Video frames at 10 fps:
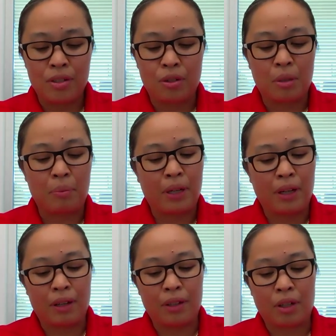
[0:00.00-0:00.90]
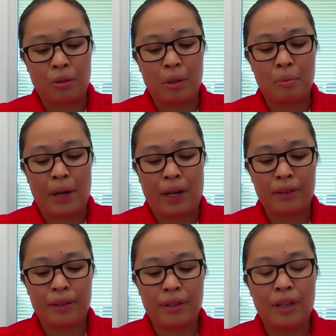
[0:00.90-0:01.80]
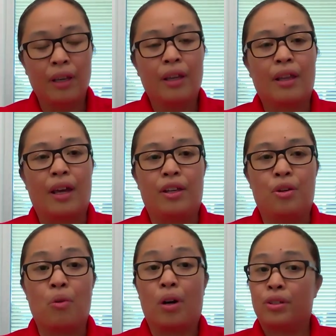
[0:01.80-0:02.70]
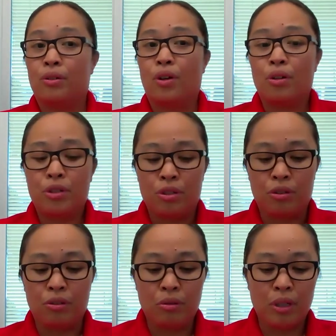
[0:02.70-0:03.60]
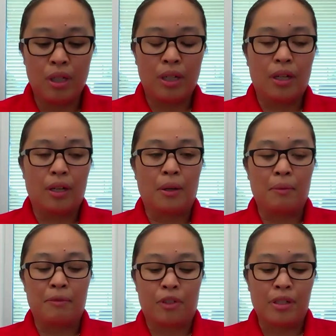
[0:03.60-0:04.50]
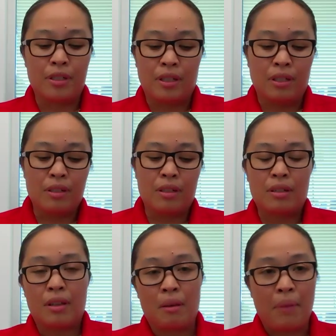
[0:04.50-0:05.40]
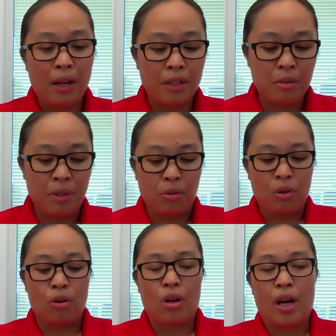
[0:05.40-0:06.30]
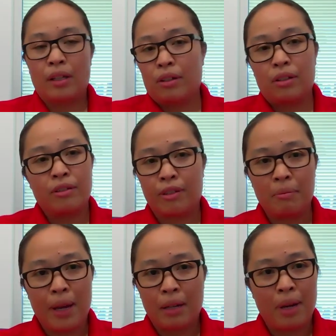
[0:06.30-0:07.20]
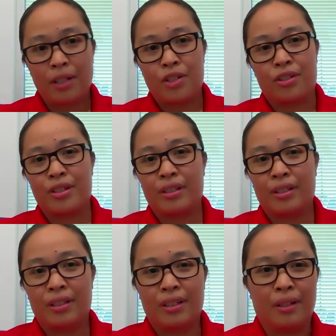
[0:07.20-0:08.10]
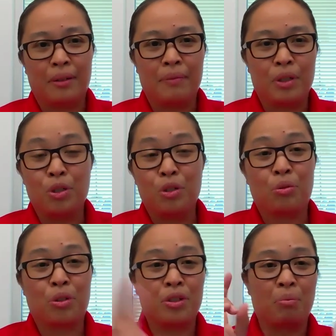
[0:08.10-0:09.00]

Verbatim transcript: So depending on the career path that you want to go to, um, for instance, the management role, I learned from bad managers um, who were